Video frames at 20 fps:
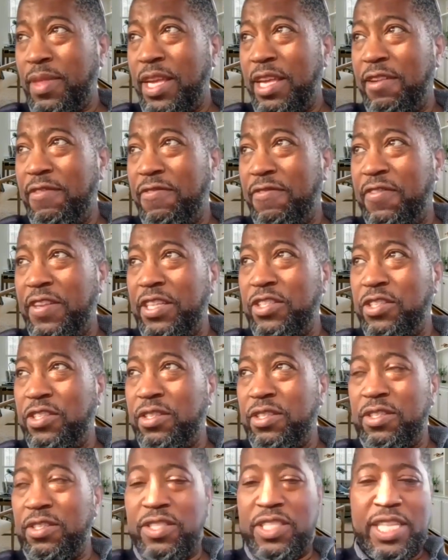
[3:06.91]
It
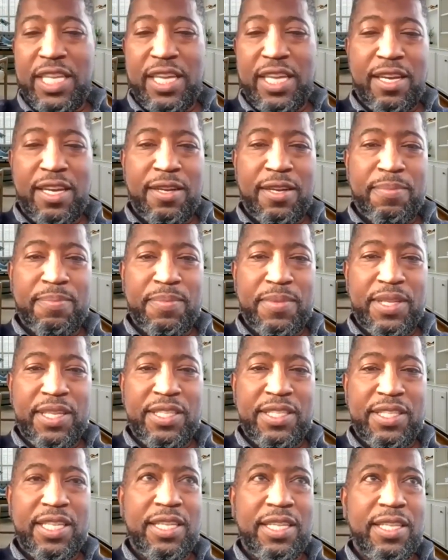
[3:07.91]
features. Um,
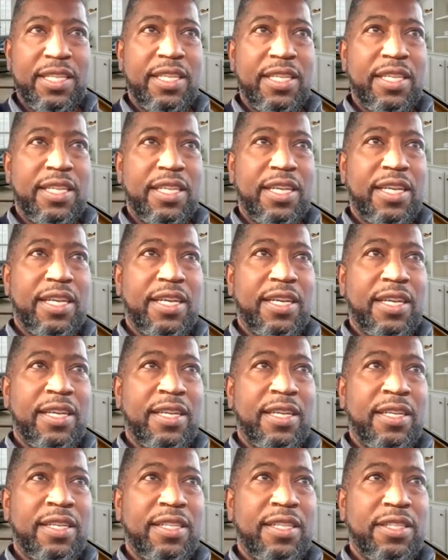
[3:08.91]
it's in
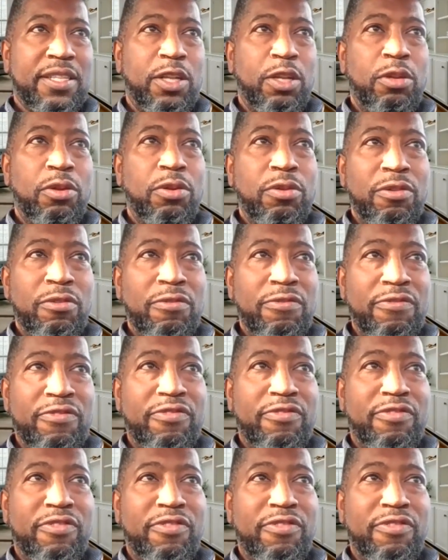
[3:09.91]
uh, the Louvre.